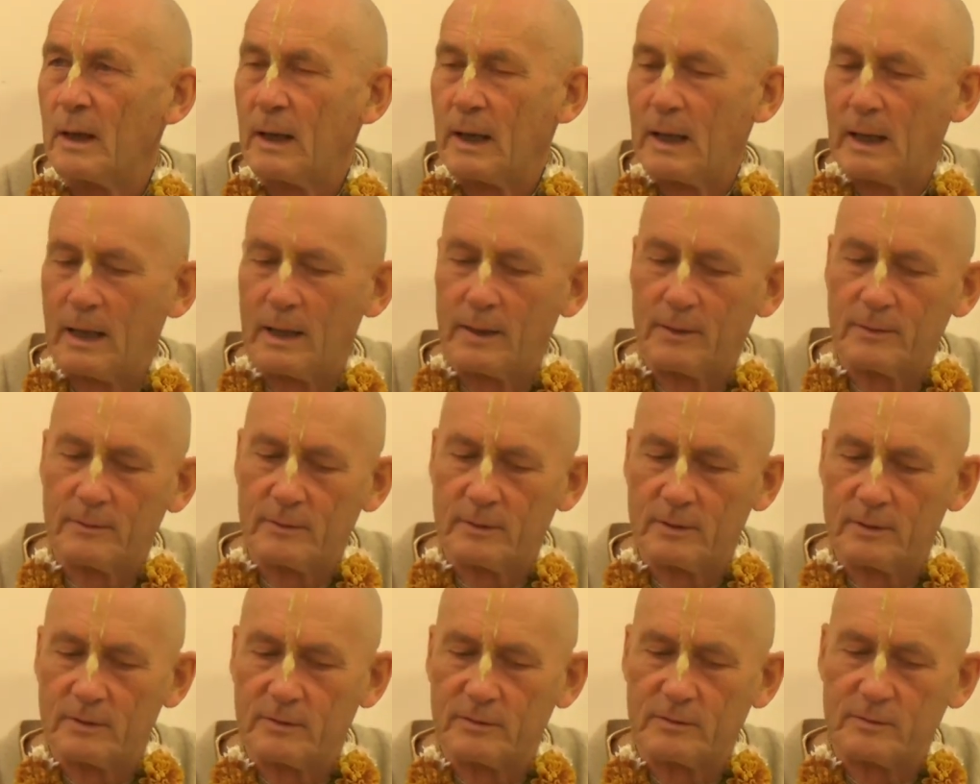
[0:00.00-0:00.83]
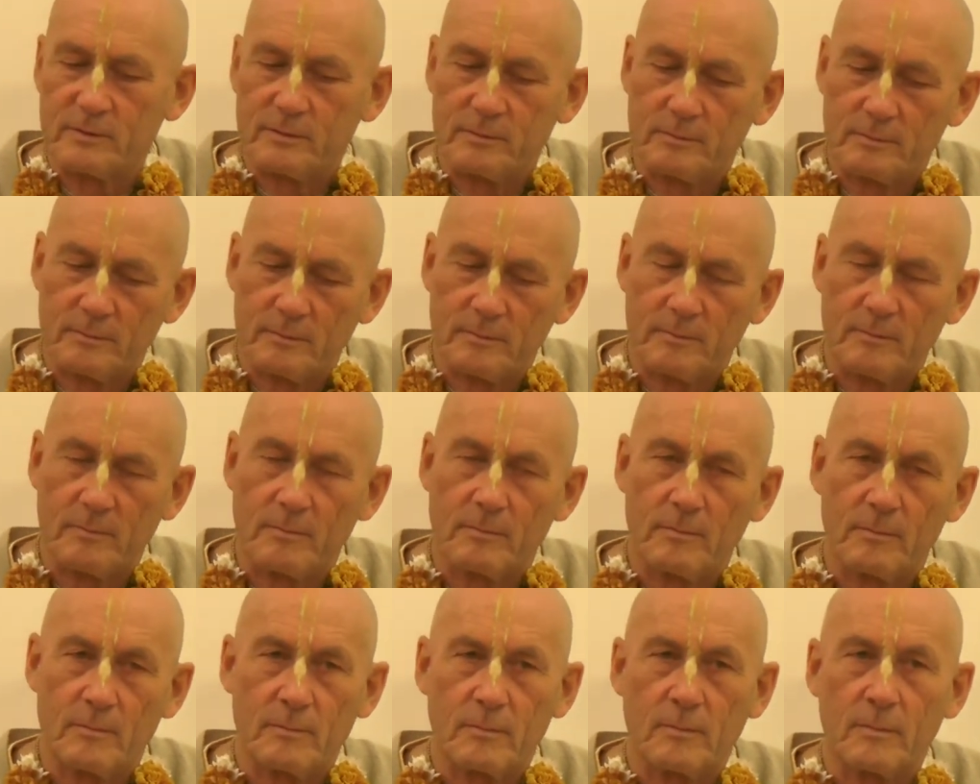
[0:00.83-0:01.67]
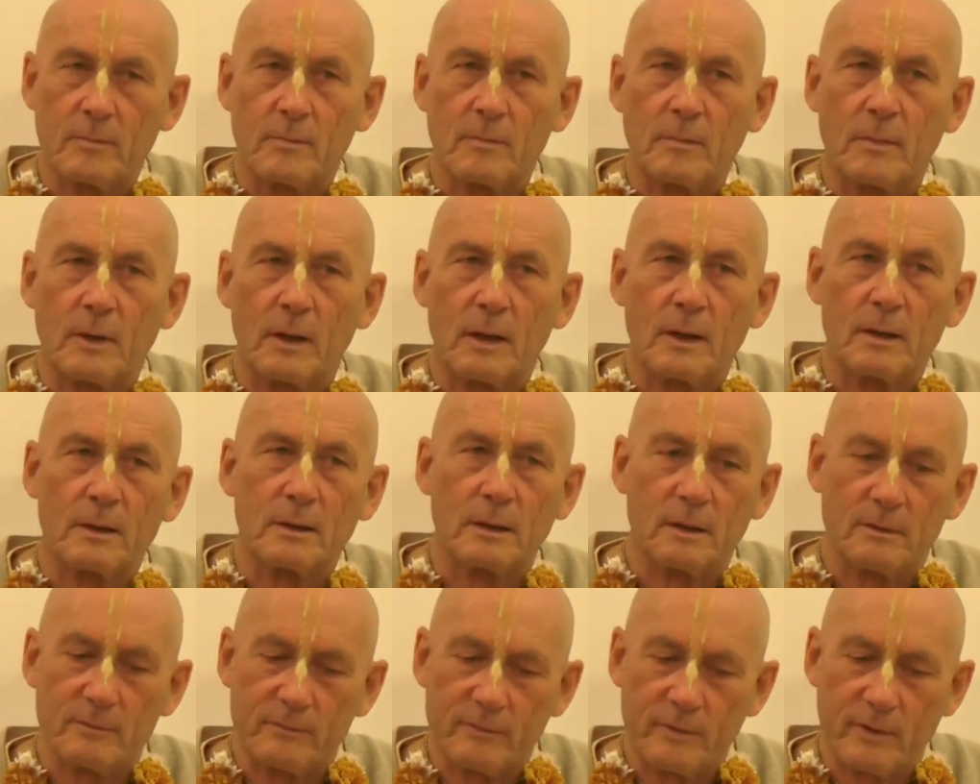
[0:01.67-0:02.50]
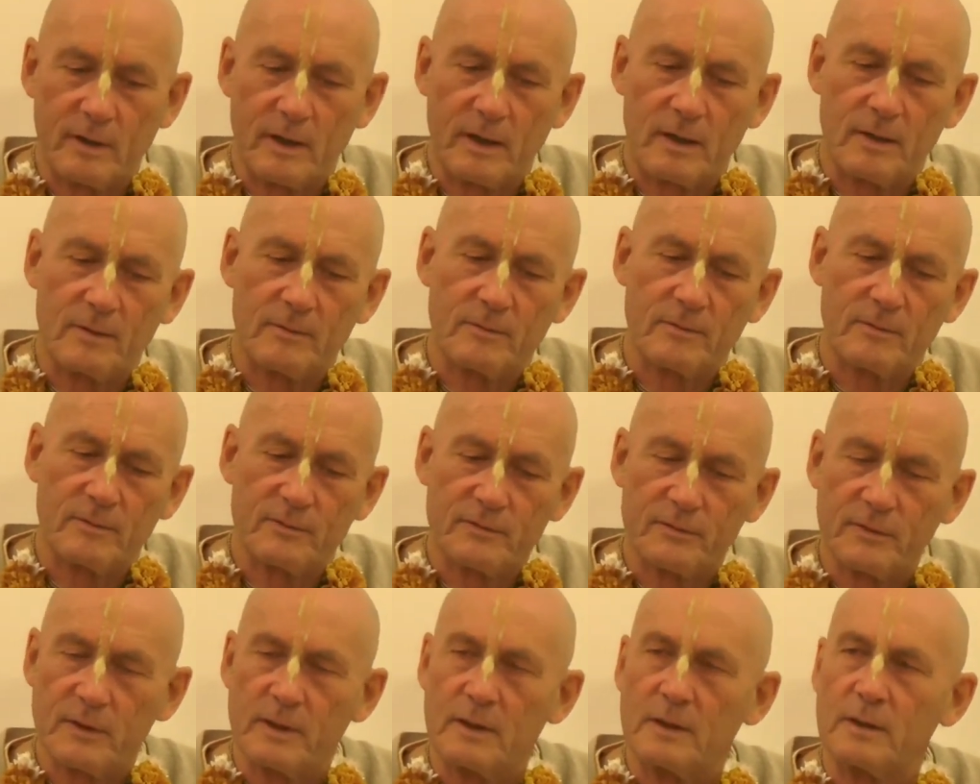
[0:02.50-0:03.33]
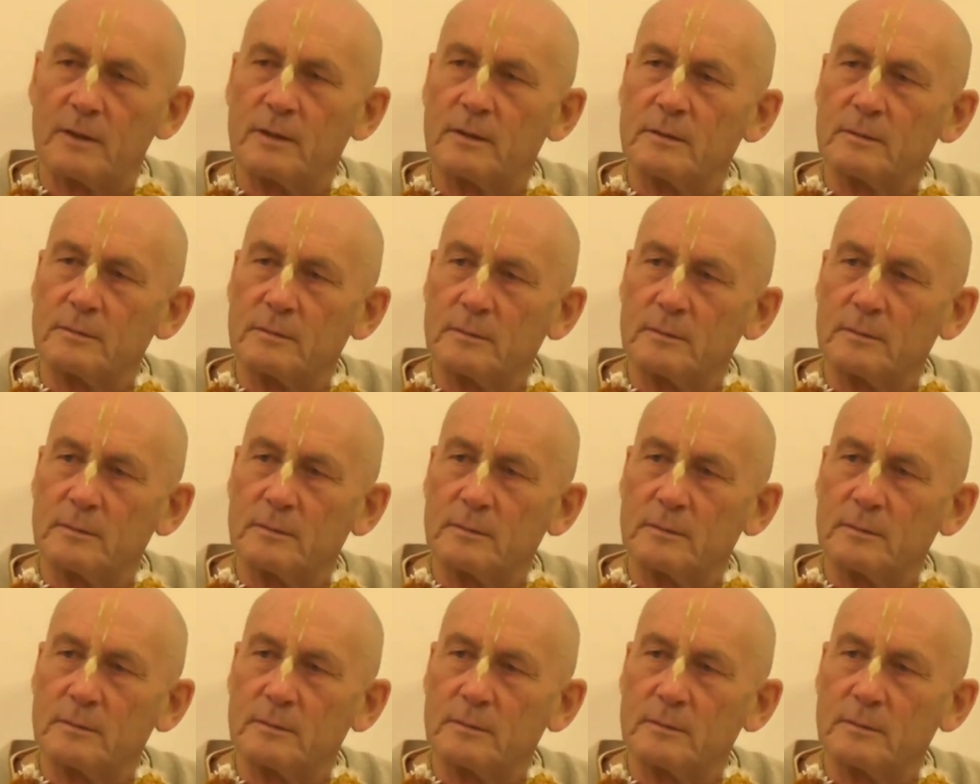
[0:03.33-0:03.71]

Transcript: And there's a very thick